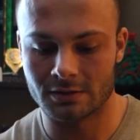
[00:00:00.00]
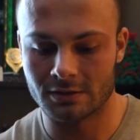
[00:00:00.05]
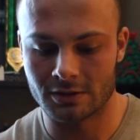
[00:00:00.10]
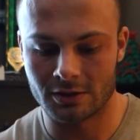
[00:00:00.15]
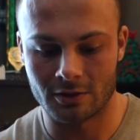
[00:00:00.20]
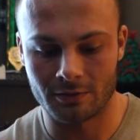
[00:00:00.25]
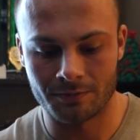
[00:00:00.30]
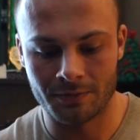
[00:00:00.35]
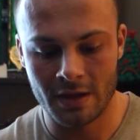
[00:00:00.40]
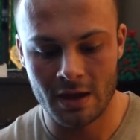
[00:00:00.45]

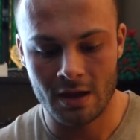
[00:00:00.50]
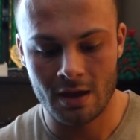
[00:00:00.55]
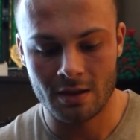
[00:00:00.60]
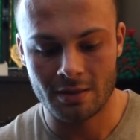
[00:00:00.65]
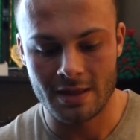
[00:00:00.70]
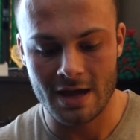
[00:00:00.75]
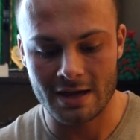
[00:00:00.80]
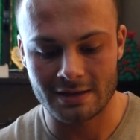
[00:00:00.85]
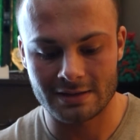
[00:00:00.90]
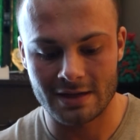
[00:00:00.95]
So
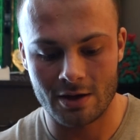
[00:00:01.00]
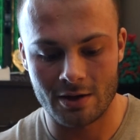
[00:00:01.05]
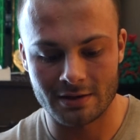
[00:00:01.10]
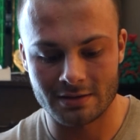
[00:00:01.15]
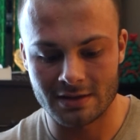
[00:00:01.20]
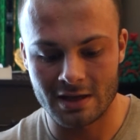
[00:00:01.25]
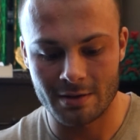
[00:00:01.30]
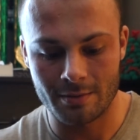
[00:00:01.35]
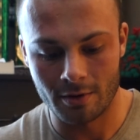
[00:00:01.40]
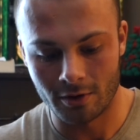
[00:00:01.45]
that's how I
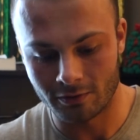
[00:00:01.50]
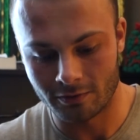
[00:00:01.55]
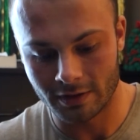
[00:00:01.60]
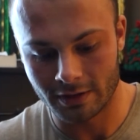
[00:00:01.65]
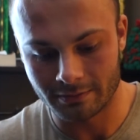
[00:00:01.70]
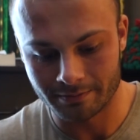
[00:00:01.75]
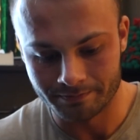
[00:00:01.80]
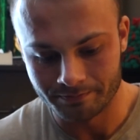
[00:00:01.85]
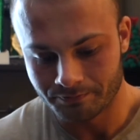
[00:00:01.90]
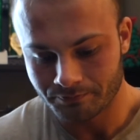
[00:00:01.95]
stay
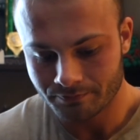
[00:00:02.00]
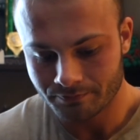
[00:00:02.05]
motivated.